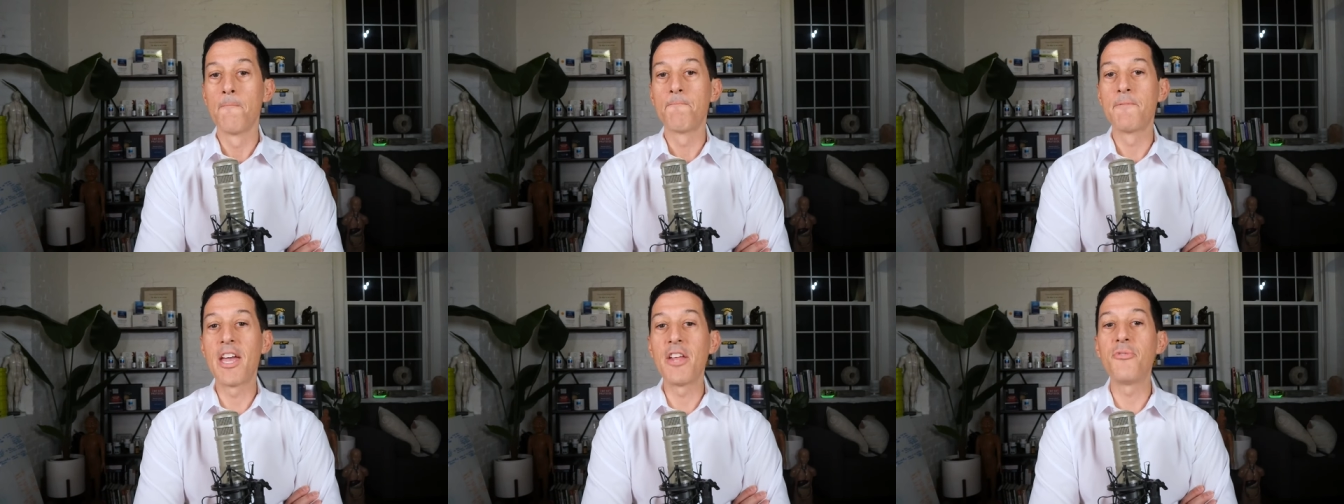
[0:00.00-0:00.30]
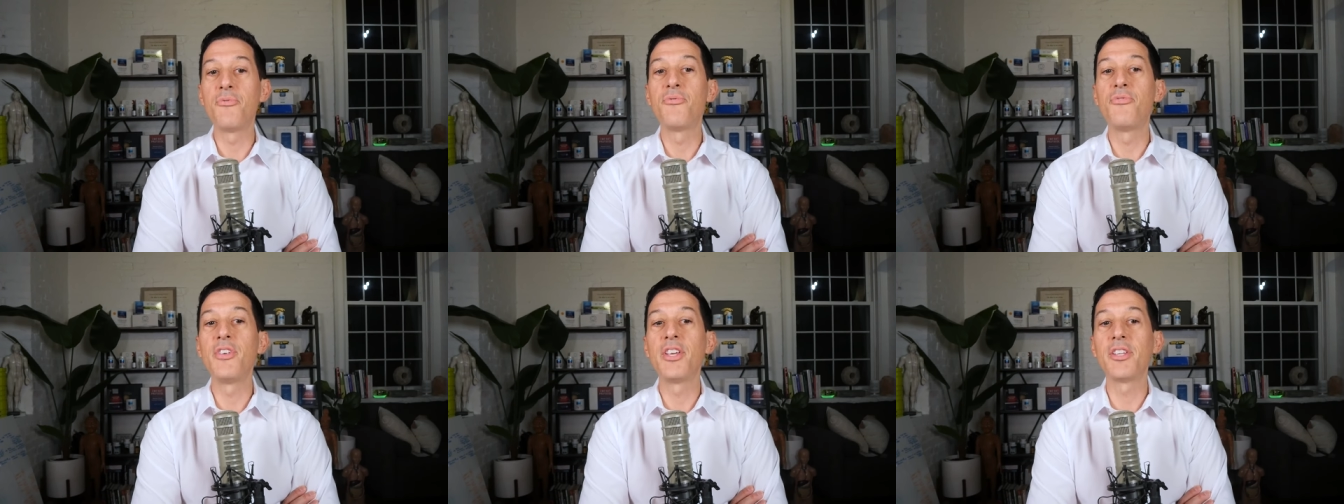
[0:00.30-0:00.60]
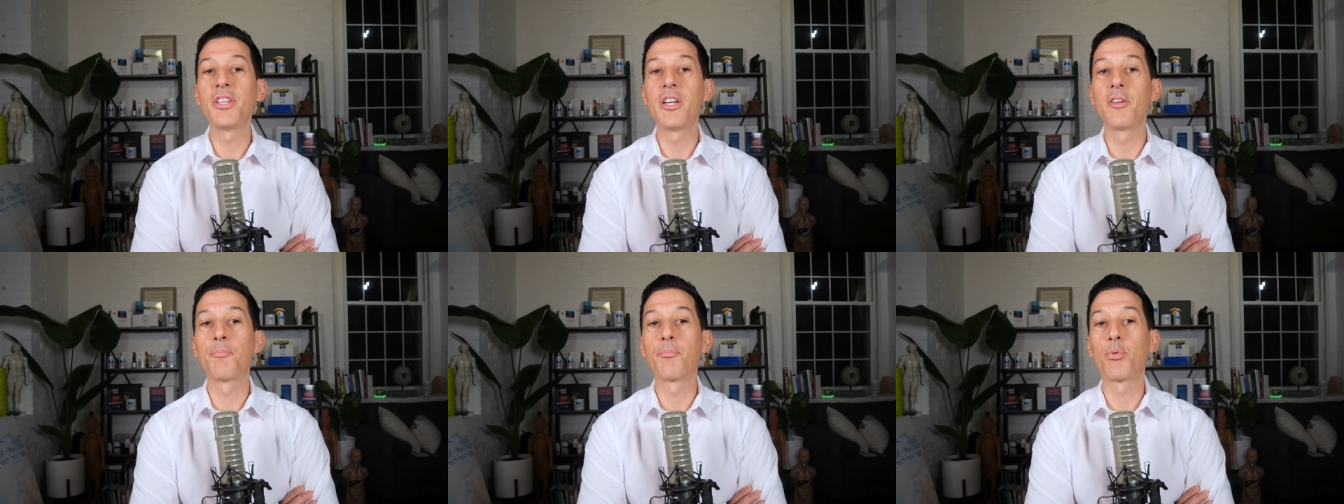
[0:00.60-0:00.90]
that
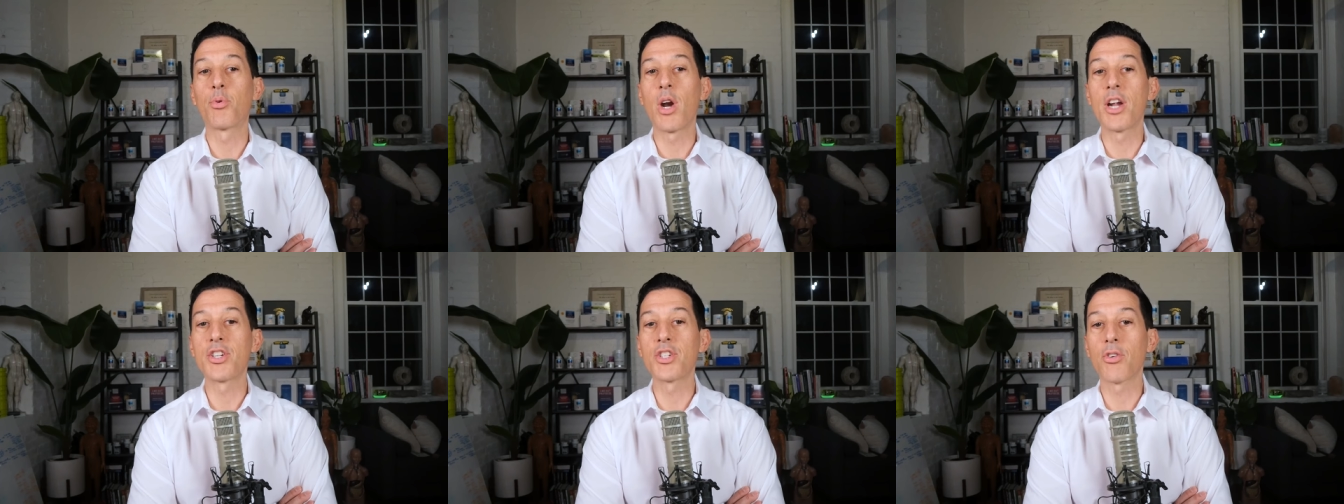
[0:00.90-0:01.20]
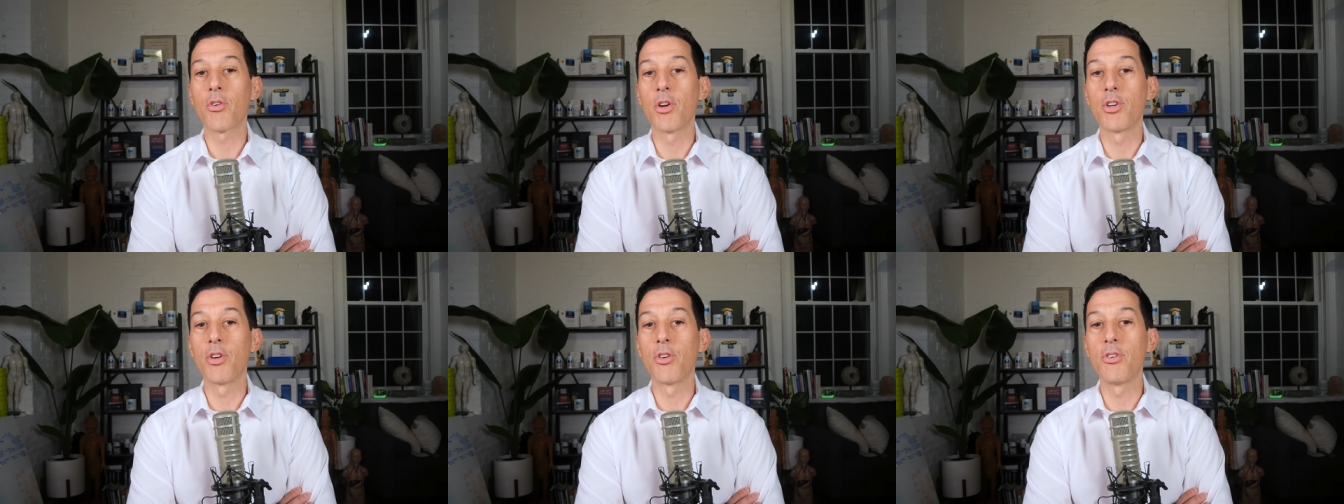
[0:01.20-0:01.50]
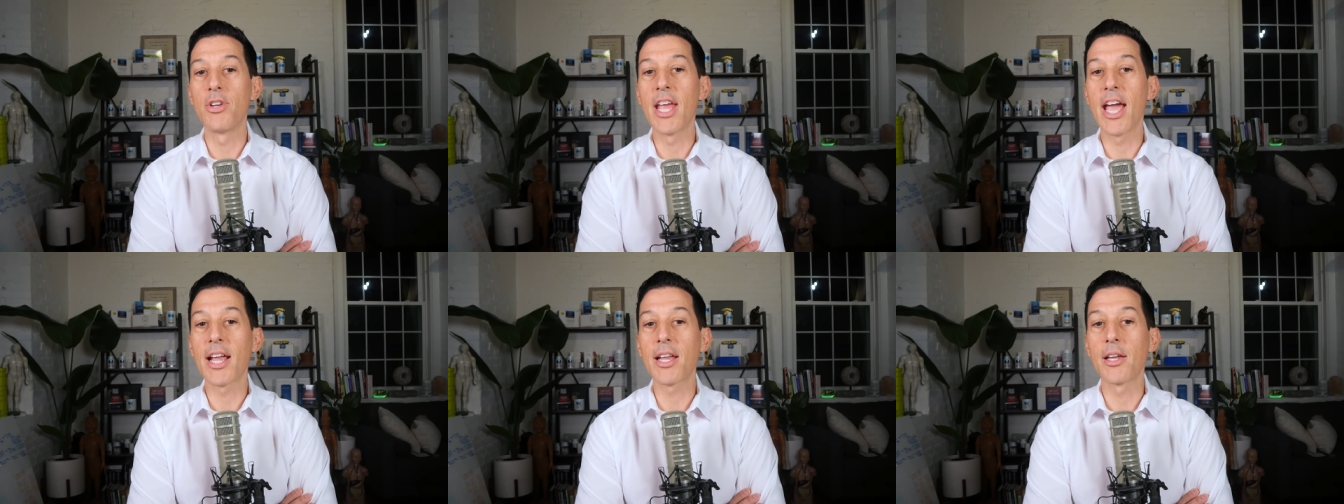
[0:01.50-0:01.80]
feeling of pressure on
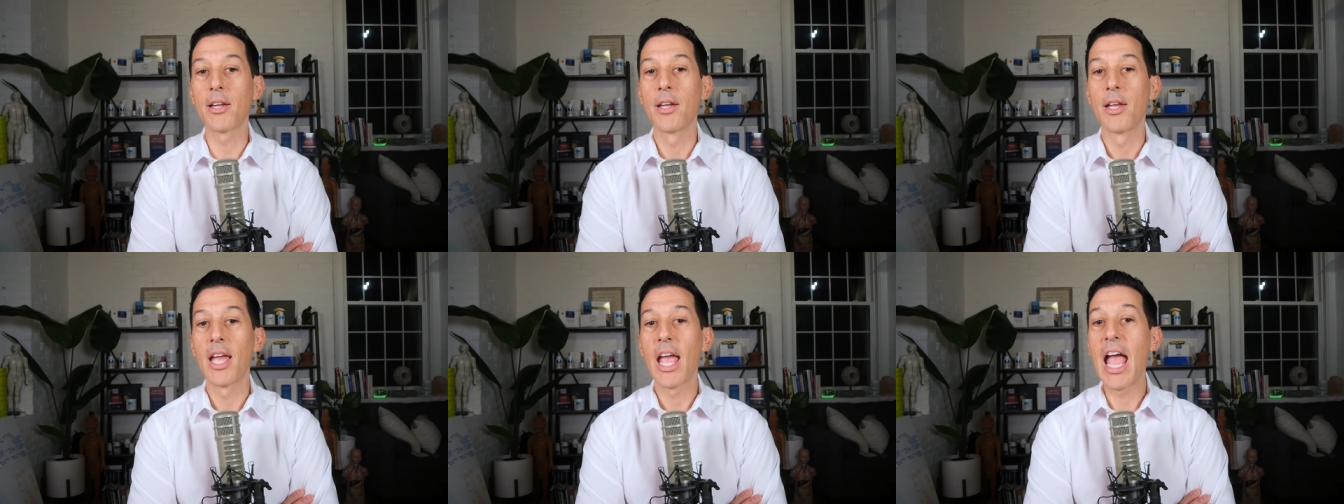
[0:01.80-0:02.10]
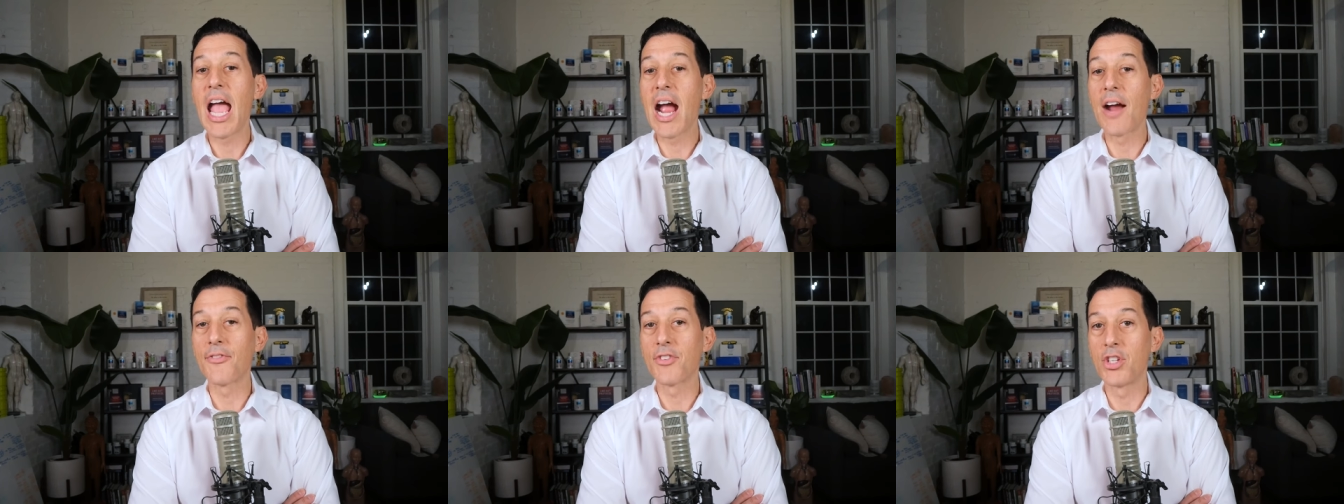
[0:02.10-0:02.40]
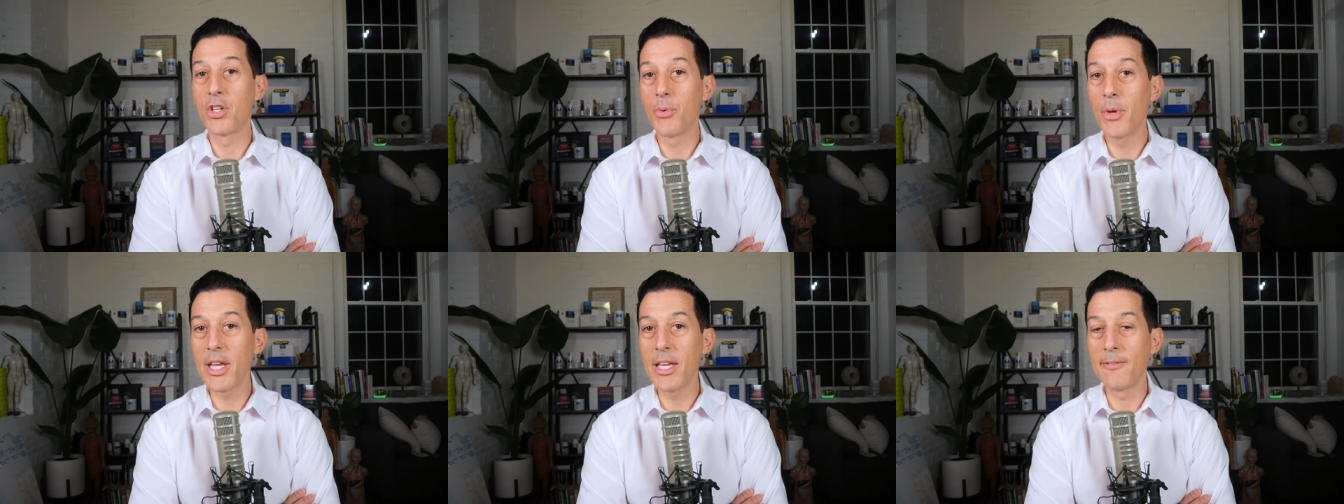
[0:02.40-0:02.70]
your neck
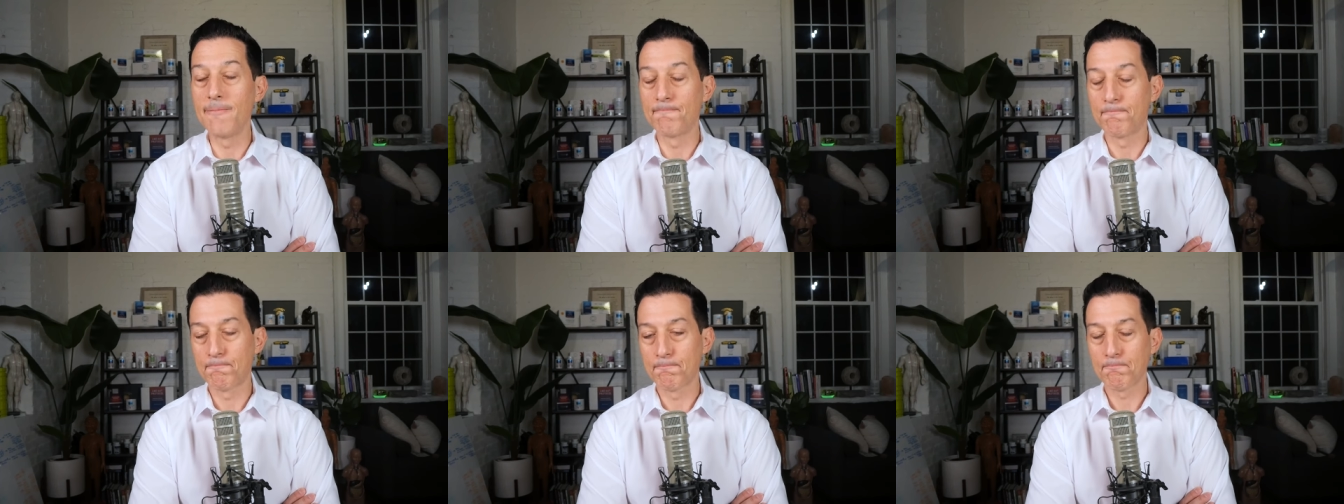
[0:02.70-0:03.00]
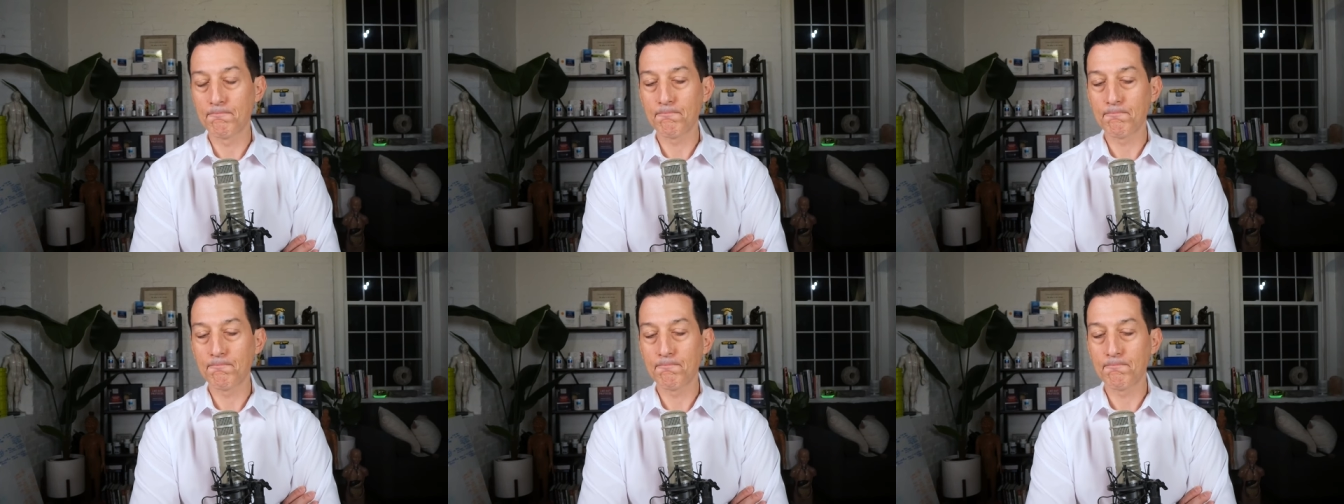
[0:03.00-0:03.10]
after you eat.